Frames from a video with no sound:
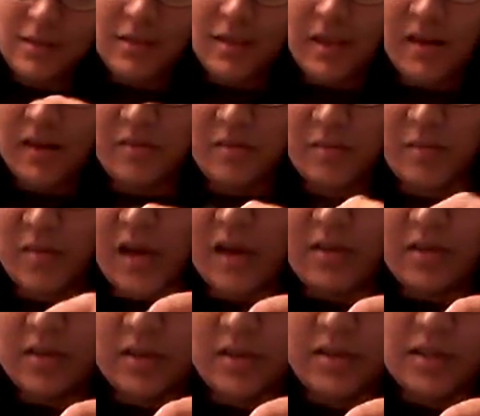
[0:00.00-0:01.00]
I haven't
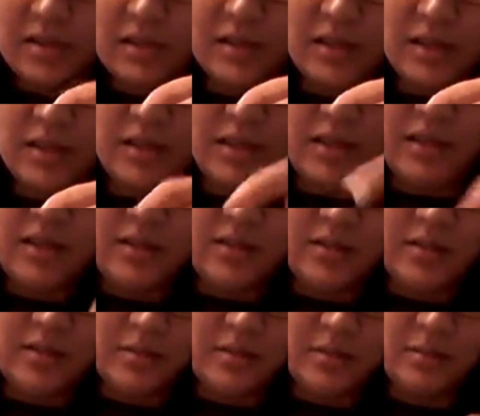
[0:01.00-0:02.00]
bought one because like
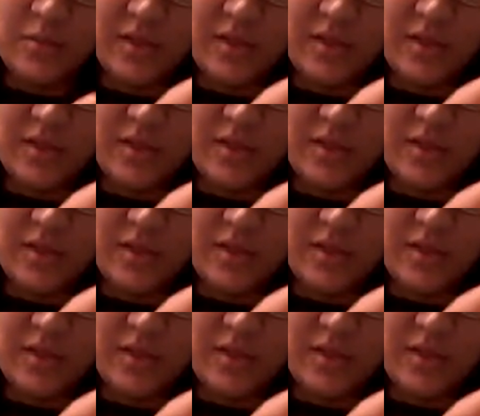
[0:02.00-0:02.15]
I'm